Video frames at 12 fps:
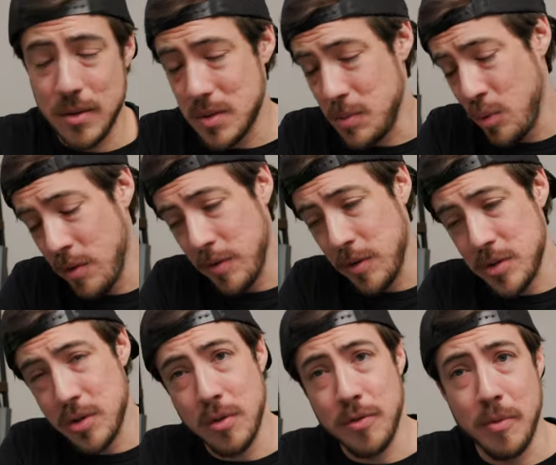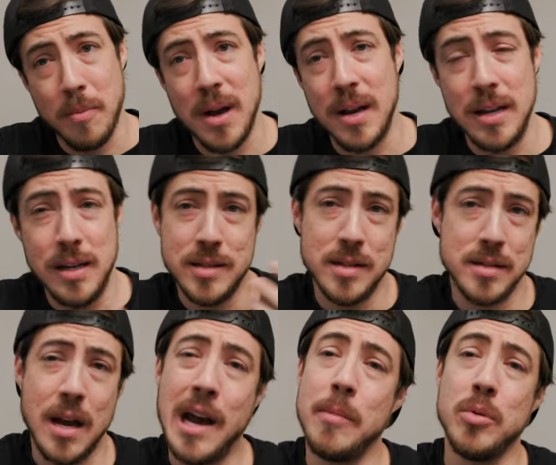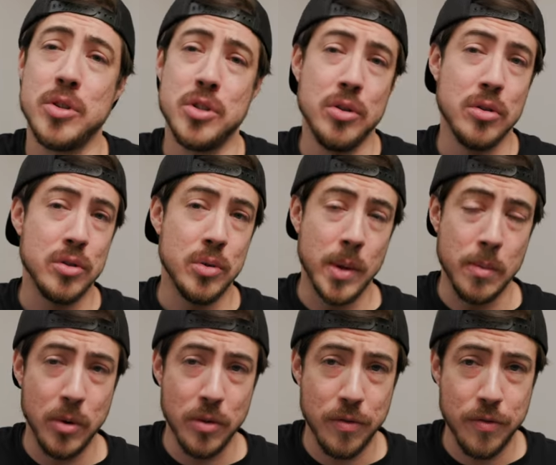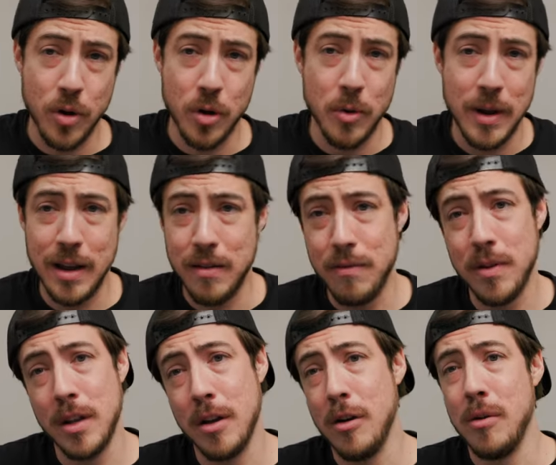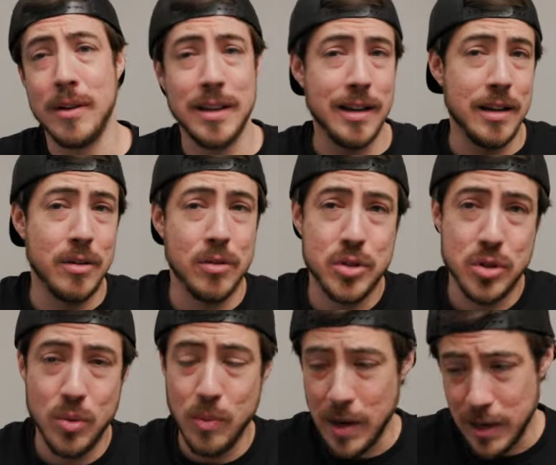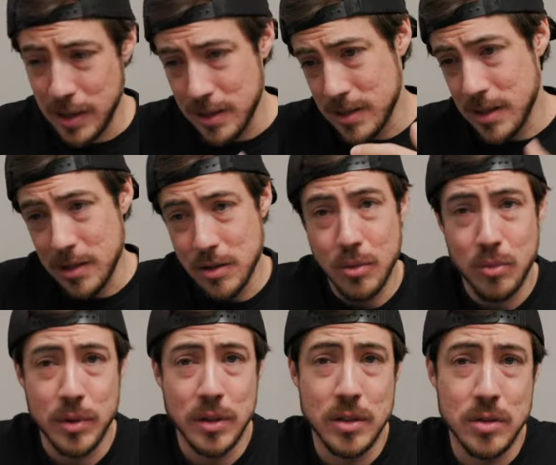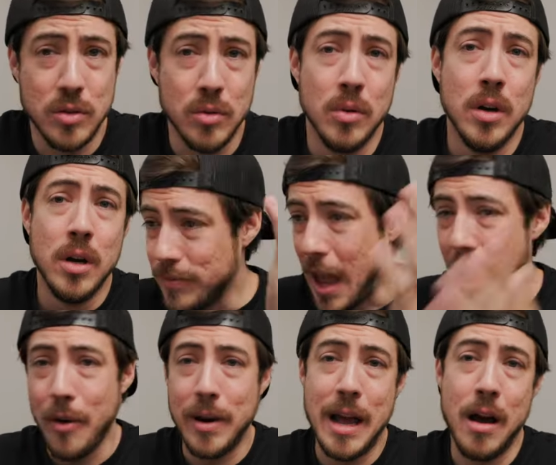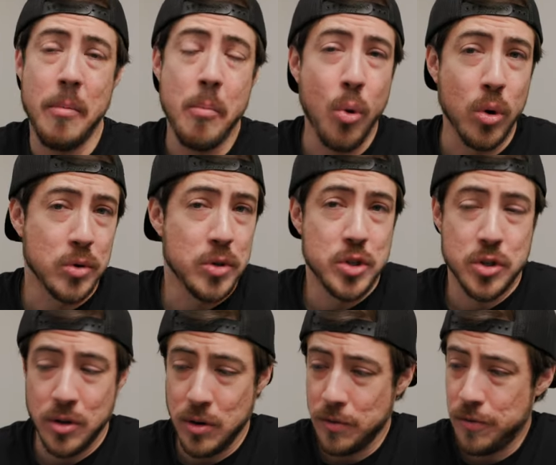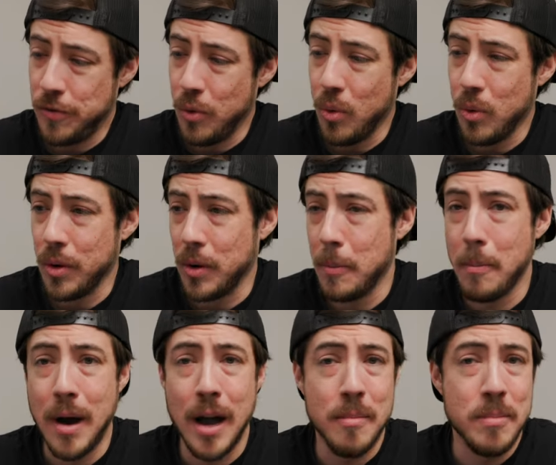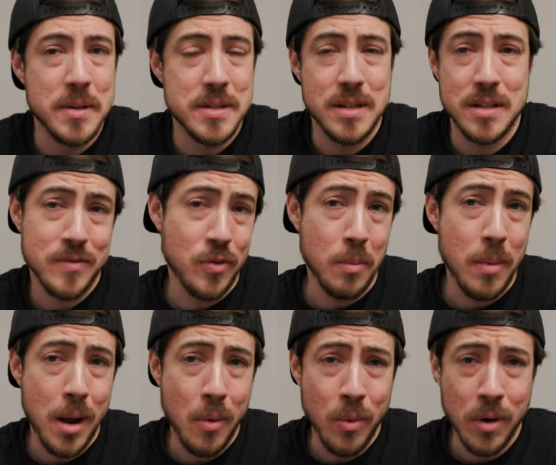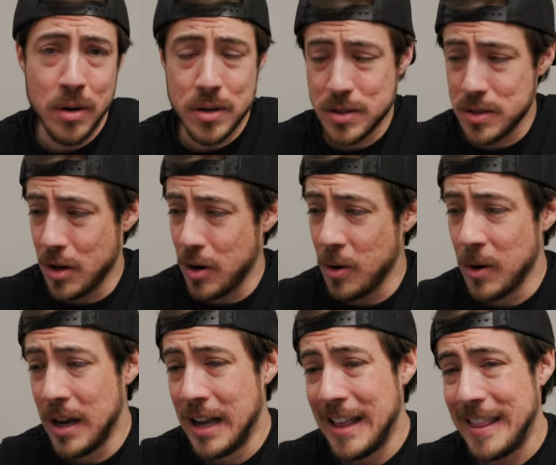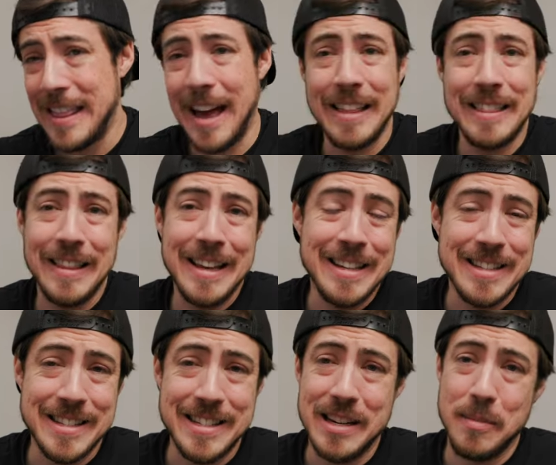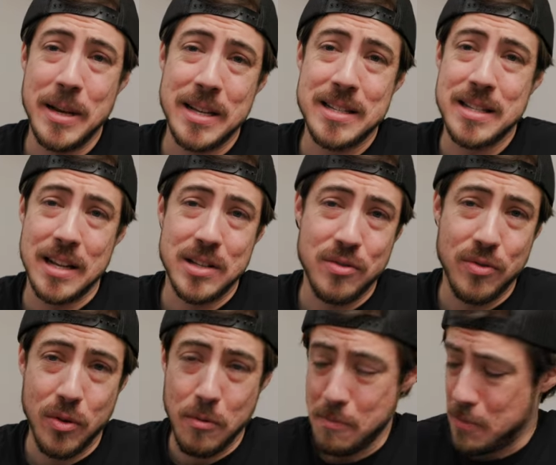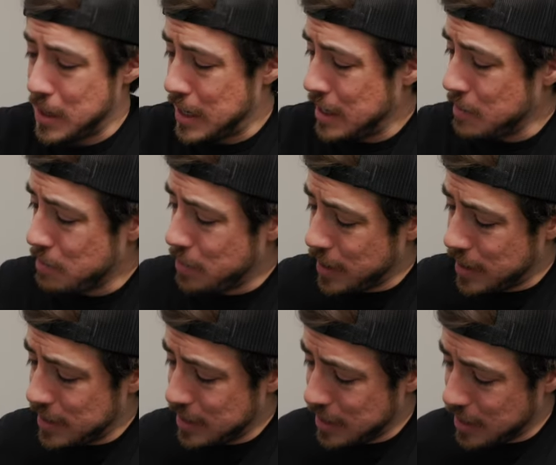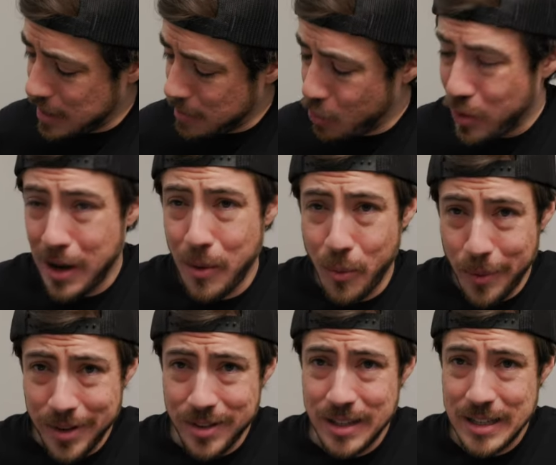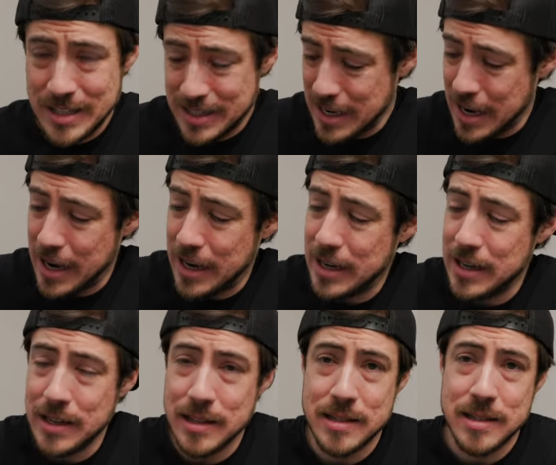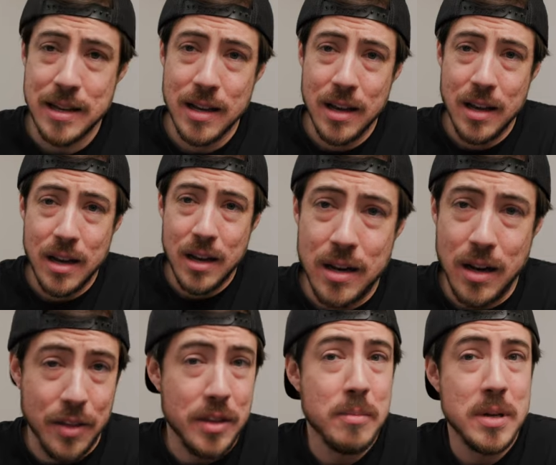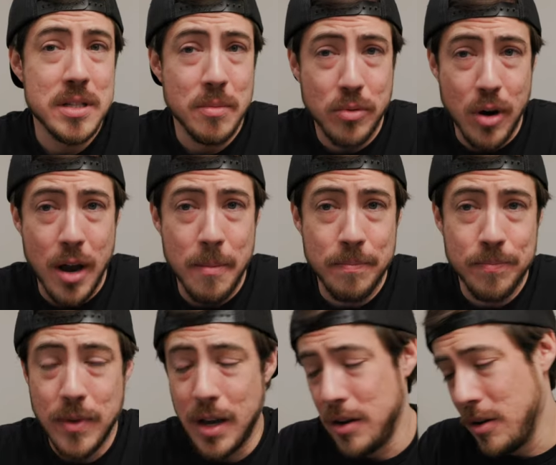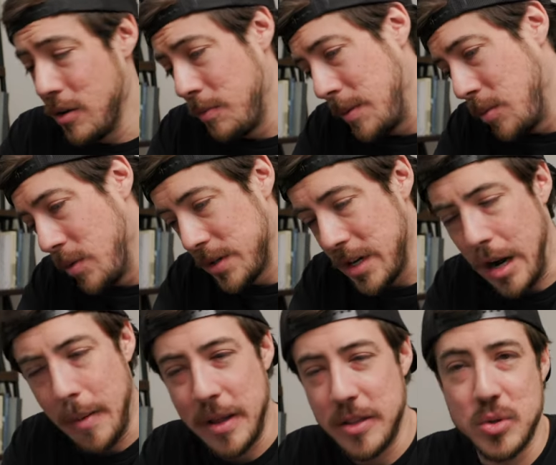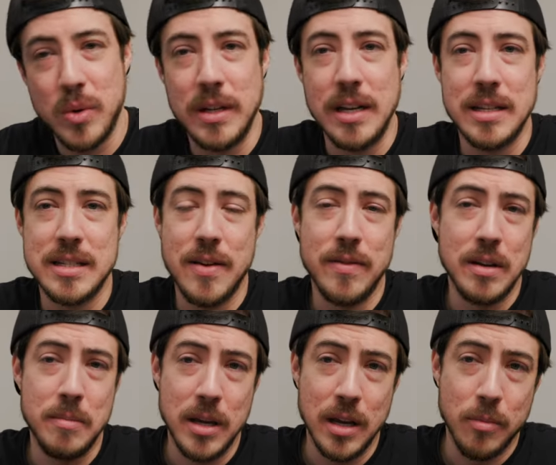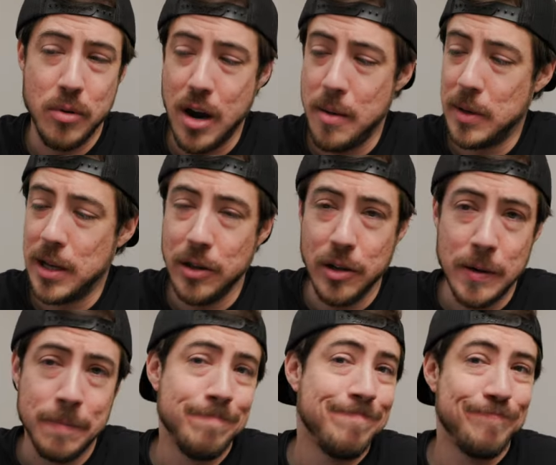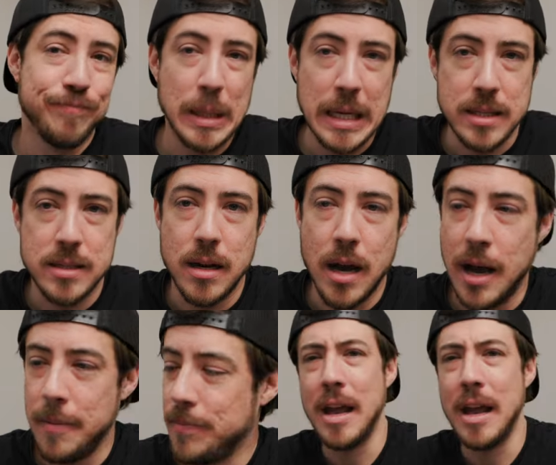It was more versatile for my needs as a hybrid shooter doing both photo and video. Again, I don't shoot weddings and I don't really do out and out portraiture for my business, for my work. So that lens didn't make sense for me. But um, what I will say is nothing beats a prime. I know people want to talk about the 28 to 70 being a prime killer. It's not.